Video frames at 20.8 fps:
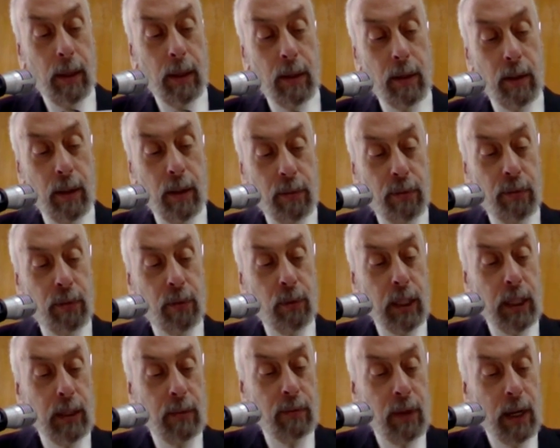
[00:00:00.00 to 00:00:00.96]
The
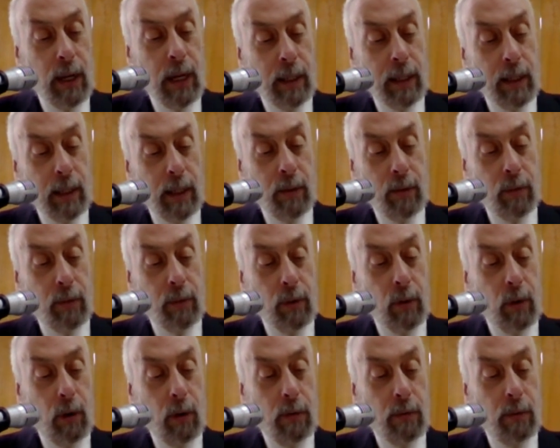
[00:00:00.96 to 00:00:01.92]
3 variants
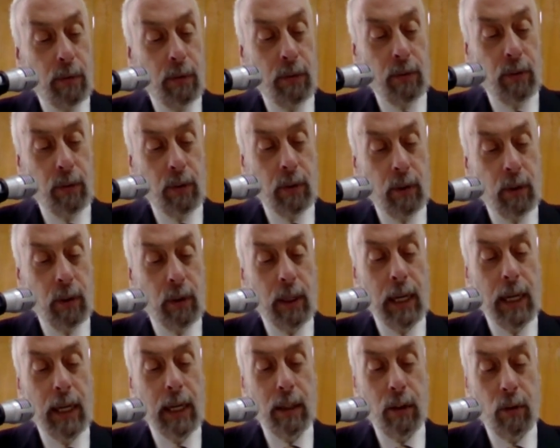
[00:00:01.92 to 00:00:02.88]
of ze
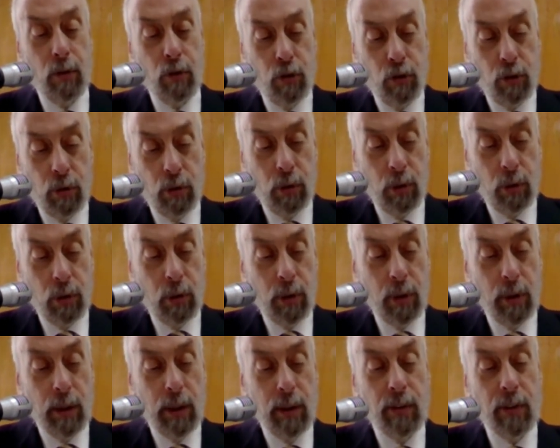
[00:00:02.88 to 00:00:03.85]
and je
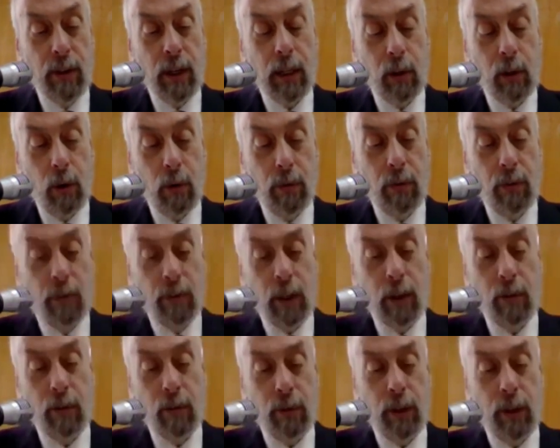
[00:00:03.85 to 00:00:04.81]
is a
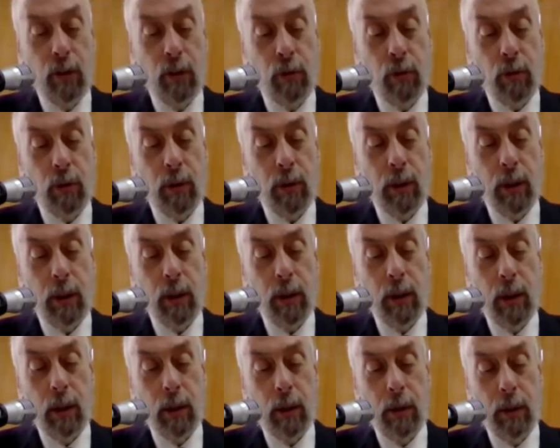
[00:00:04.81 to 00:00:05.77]
constant feature
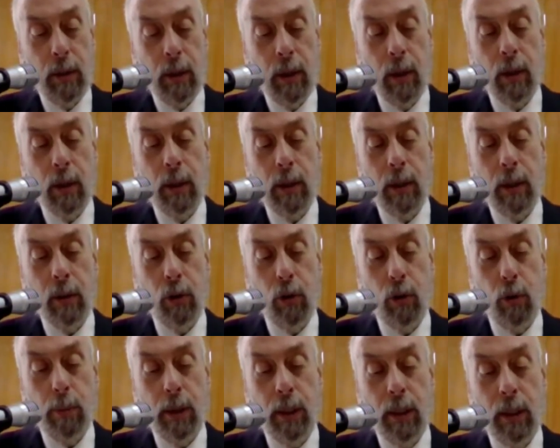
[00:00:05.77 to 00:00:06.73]
in the early
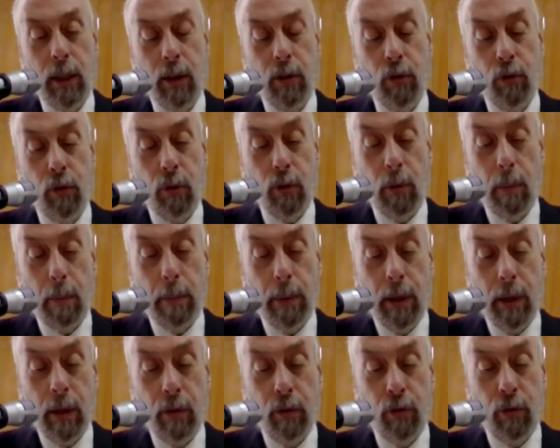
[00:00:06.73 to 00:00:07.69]
documentation of
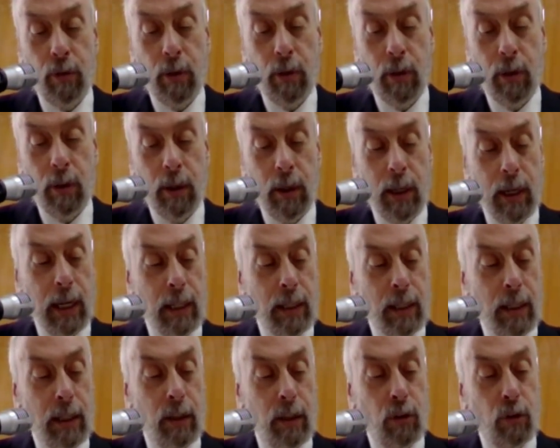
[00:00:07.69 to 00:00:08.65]
Persian
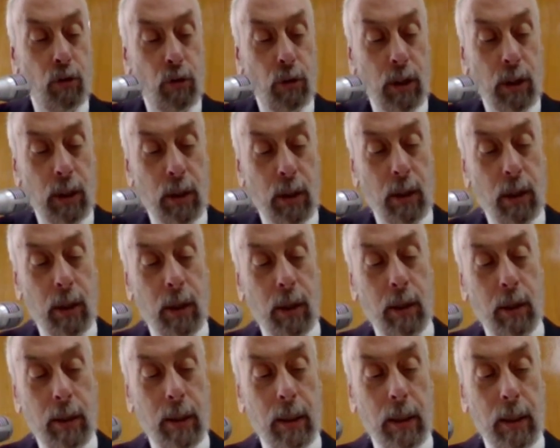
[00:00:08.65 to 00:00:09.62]
and in
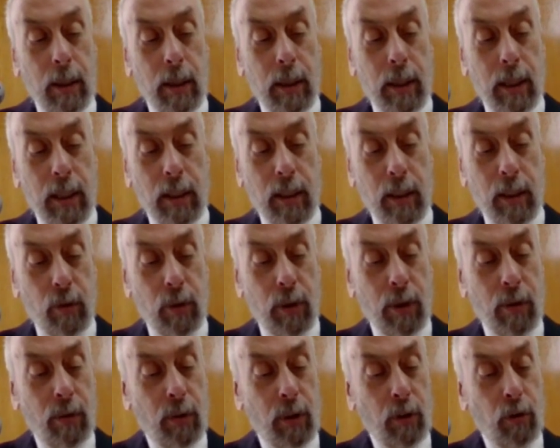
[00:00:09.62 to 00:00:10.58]
general in the
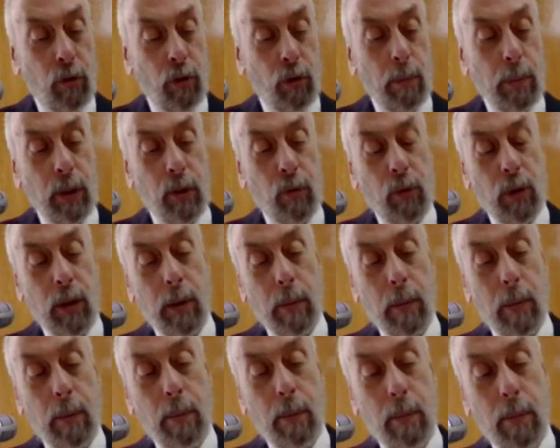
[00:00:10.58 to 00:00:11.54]
transition between
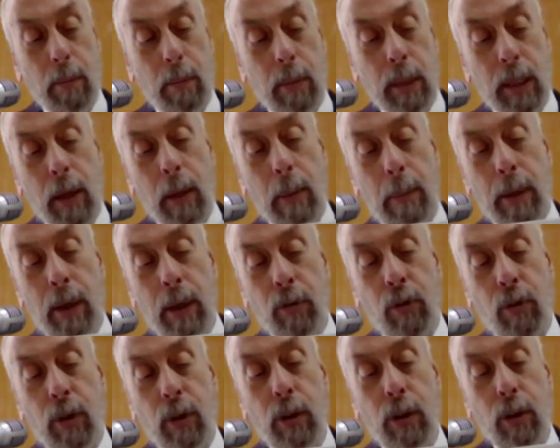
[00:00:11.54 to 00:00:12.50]
Middle
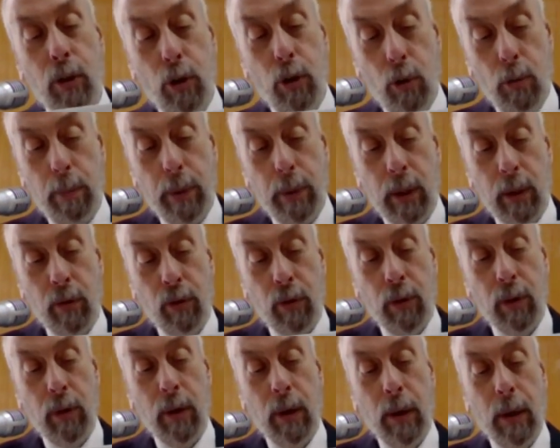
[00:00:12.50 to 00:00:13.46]
Persian and New
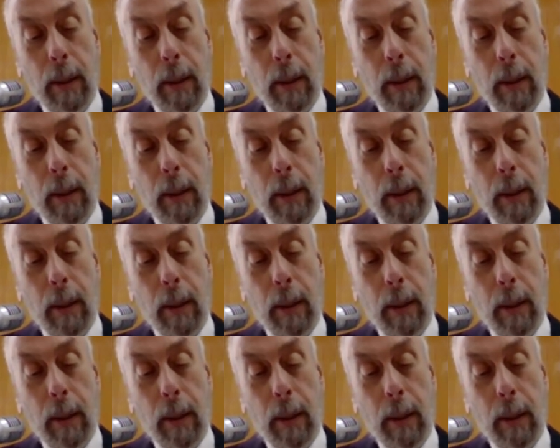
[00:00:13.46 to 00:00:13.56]
Persian.